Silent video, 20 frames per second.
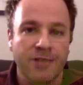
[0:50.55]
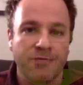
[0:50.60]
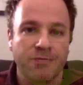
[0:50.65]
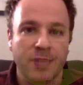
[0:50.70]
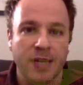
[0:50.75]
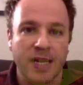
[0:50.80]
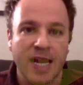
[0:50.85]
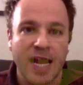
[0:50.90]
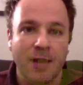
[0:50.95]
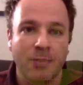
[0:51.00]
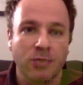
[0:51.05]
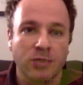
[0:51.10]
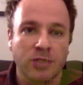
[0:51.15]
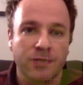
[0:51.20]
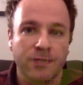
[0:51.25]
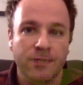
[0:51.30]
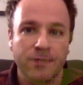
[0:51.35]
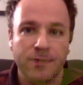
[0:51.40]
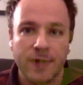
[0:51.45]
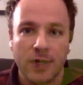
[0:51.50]
haven't been able
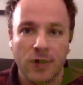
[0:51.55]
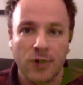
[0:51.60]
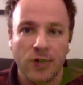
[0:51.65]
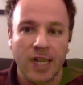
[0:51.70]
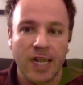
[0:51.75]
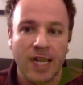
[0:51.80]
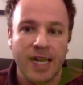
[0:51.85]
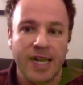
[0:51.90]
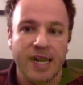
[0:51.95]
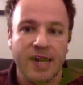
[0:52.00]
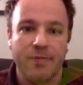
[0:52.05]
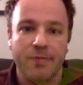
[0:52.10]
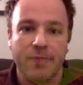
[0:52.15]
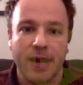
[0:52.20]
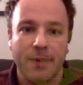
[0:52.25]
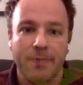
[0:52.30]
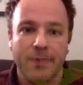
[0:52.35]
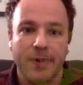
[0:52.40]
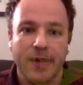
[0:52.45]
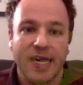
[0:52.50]
to field Kylian
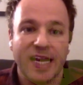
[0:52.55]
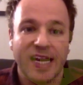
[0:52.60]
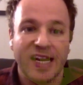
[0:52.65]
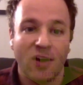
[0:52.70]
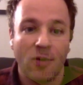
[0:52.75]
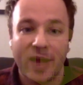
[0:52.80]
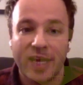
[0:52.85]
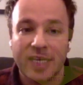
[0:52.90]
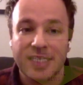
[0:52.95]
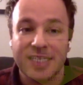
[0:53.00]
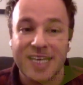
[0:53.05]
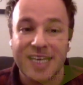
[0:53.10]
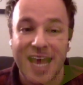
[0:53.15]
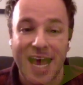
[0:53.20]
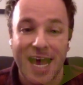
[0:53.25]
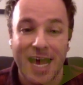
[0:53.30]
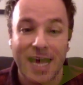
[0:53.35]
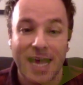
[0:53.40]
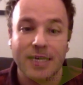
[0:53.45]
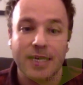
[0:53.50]
Mbappe, Lionel Messi
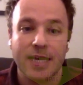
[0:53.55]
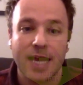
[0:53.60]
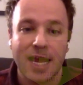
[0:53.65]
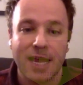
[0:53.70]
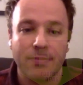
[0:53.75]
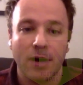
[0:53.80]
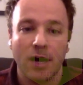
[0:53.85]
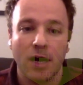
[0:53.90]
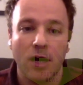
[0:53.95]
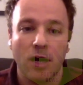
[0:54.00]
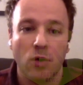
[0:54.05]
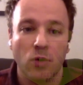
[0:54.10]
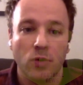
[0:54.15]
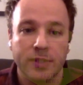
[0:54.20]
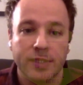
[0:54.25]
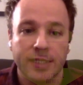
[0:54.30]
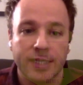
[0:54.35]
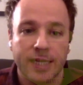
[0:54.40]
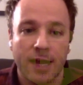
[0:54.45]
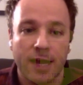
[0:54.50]
and Neymar all
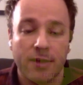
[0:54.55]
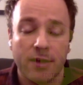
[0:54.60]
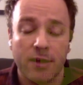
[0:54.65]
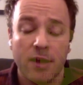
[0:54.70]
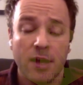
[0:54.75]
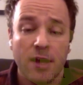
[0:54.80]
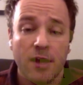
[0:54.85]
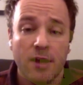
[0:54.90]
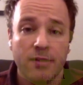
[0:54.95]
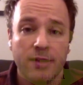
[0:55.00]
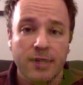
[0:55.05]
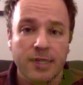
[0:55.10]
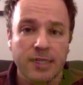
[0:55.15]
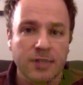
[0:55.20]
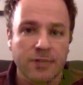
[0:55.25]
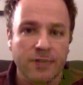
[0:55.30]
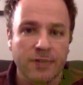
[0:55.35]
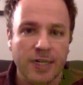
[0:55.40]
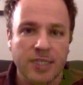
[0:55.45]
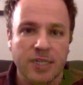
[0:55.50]
together,
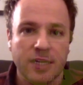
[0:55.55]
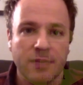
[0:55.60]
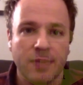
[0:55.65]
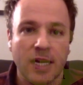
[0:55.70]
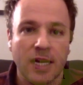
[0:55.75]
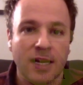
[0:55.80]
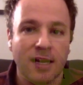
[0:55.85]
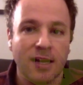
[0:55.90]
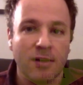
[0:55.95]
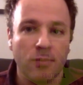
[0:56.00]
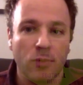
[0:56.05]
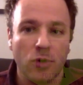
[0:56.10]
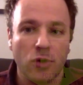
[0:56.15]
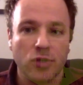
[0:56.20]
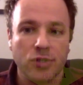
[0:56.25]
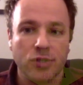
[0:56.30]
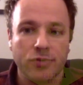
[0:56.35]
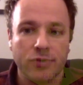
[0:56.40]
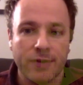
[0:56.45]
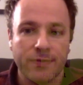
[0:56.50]
things have actually been a little
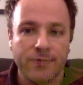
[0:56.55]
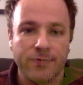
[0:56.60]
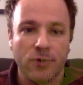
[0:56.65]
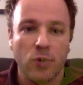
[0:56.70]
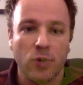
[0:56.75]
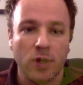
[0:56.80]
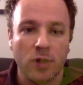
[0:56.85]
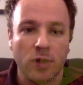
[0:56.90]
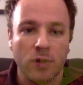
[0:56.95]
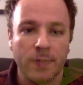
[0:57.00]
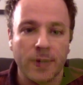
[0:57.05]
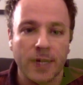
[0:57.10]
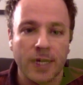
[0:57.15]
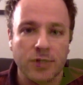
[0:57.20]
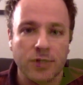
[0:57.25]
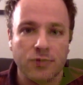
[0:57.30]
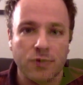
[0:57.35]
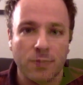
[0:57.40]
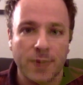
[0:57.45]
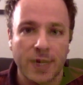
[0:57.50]
more straightforward on the
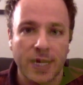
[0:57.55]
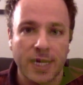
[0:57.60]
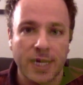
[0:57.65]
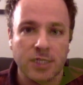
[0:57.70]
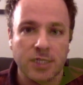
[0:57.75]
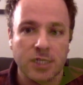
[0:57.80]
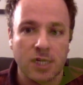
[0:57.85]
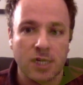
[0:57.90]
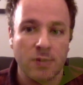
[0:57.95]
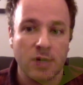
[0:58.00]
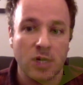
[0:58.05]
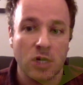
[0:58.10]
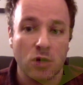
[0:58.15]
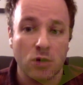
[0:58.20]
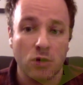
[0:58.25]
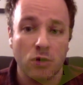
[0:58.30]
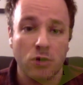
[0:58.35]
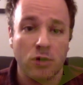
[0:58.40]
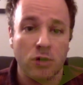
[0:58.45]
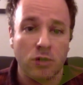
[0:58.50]
pitch for PSG. I mean,
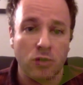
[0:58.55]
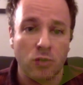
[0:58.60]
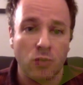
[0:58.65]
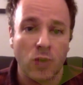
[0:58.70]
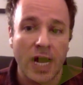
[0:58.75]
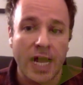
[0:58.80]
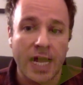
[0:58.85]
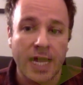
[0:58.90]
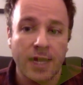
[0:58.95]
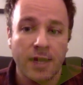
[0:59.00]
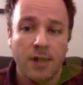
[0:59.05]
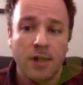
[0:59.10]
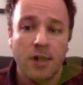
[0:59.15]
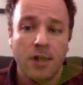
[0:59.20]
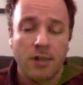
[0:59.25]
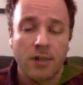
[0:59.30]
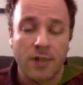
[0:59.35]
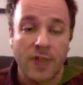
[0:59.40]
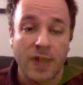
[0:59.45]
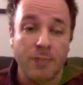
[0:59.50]
you look at the way
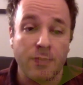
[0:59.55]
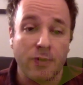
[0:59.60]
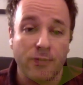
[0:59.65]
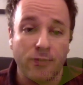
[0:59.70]
that they